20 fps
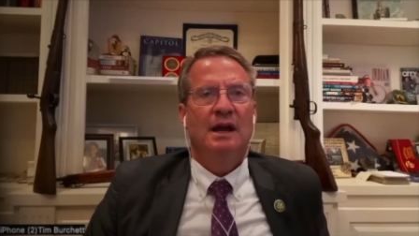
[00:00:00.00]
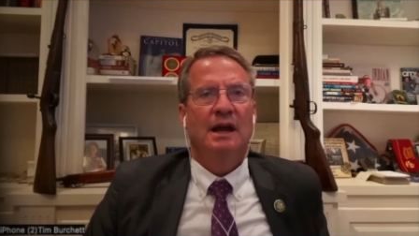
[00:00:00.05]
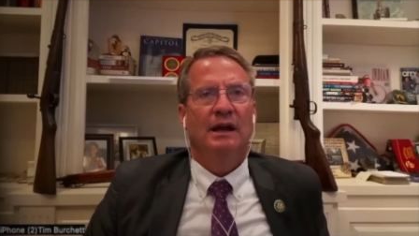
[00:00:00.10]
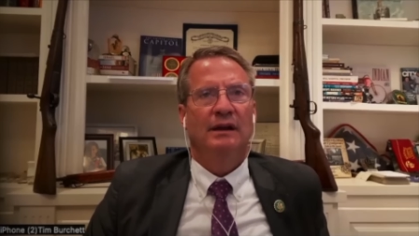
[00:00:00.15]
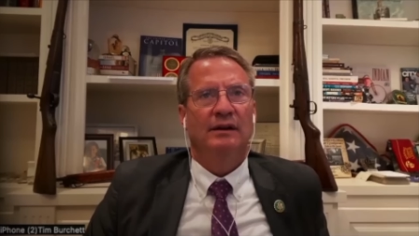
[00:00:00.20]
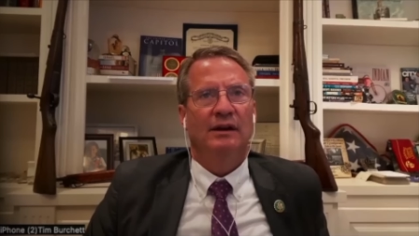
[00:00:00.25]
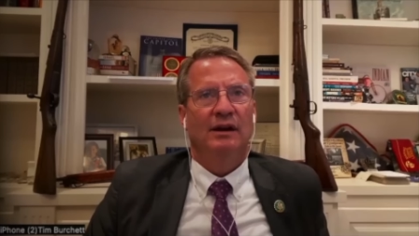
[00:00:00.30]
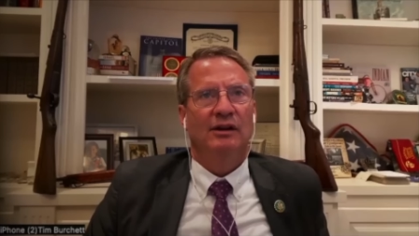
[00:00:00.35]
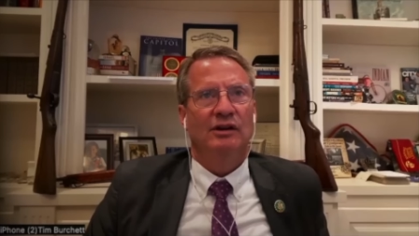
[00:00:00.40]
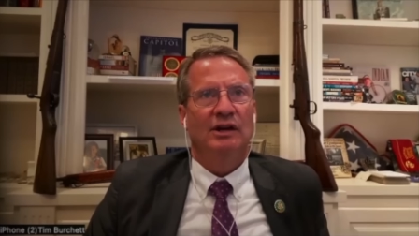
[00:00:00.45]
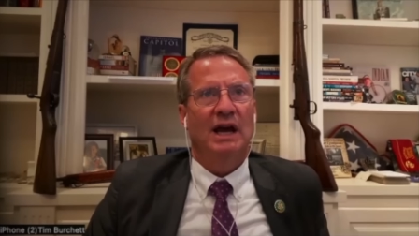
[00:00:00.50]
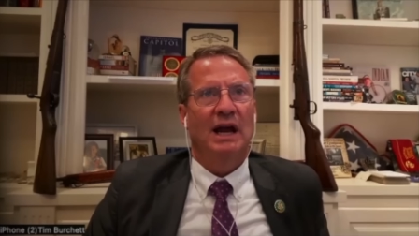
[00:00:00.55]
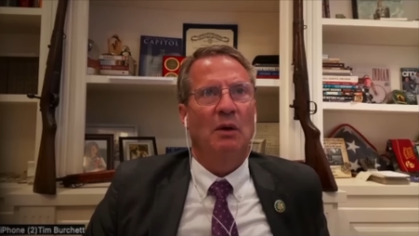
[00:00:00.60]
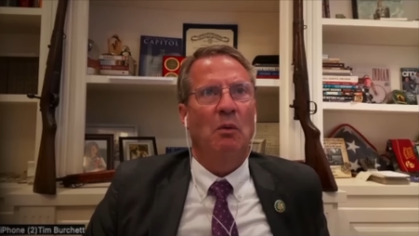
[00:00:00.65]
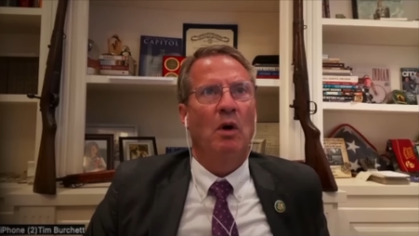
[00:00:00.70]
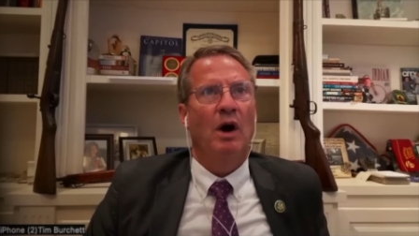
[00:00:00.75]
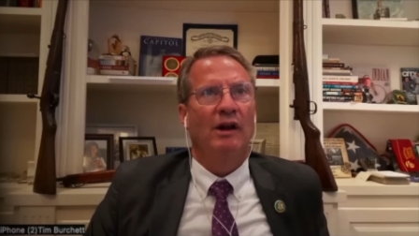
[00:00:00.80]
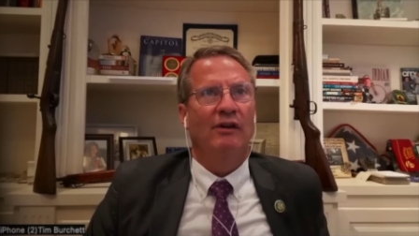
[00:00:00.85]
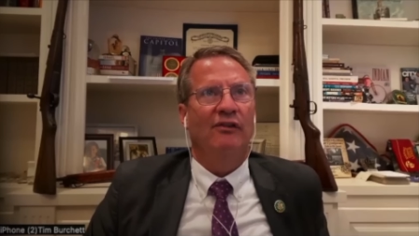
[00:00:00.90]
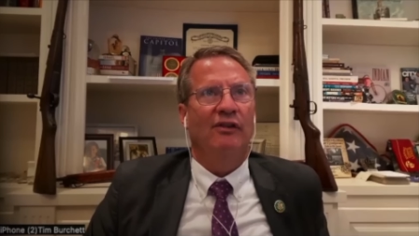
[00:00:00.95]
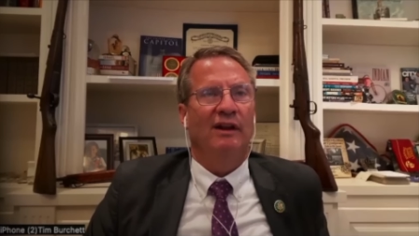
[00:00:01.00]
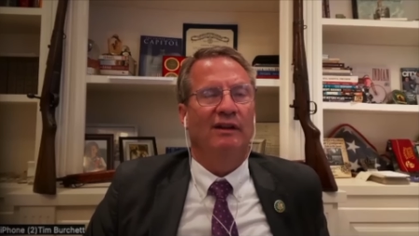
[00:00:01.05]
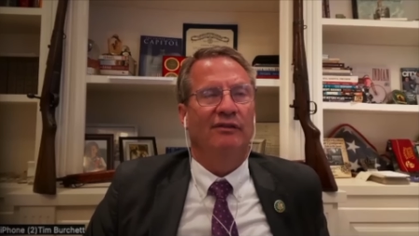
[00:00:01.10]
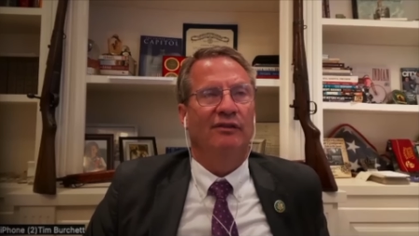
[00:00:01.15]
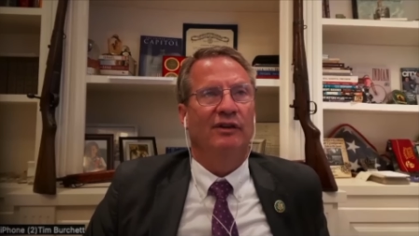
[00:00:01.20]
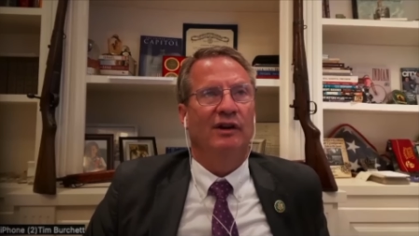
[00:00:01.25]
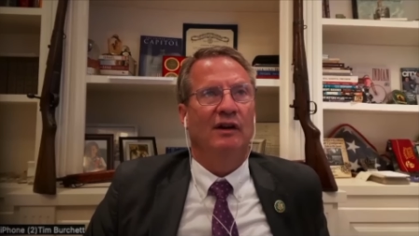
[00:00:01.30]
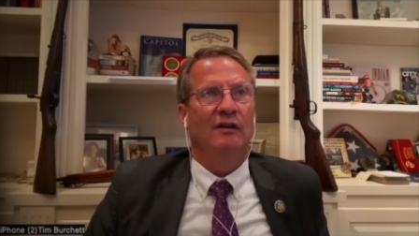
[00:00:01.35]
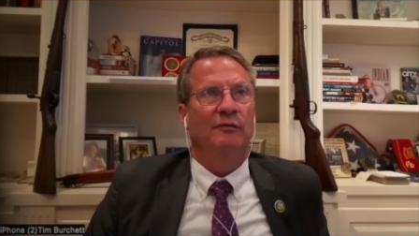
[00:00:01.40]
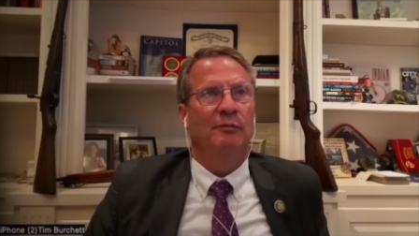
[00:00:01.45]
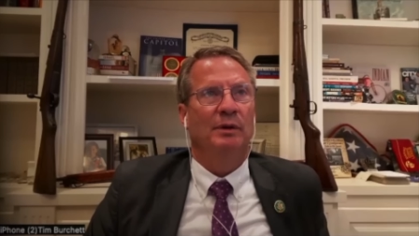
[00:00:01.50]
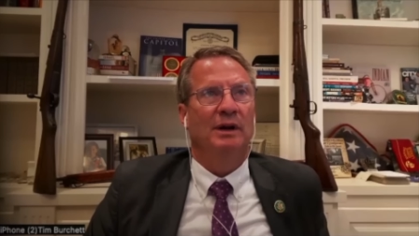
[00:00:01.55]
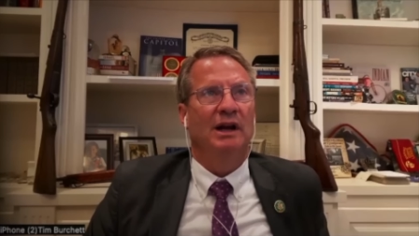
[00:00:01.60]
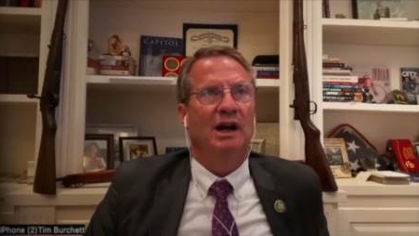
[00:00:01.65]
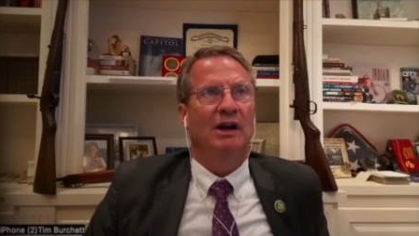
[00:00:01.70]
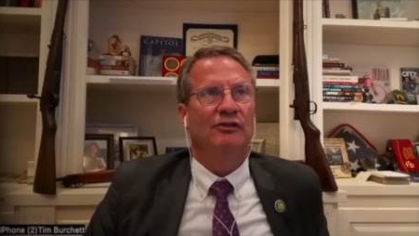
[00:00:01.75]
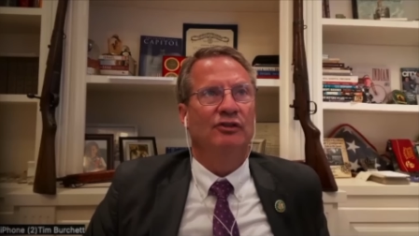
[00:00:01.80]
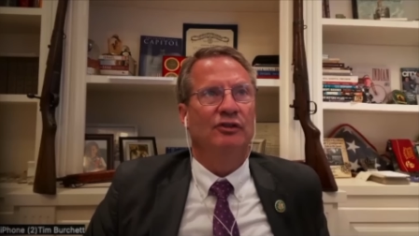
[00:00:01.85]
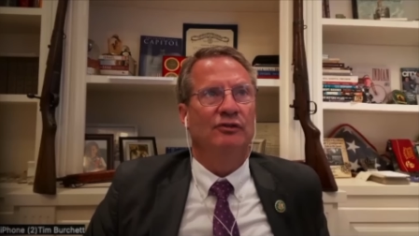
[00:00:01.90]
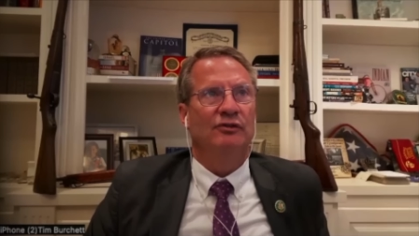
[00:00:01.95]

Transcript: And you got to watch that stuff because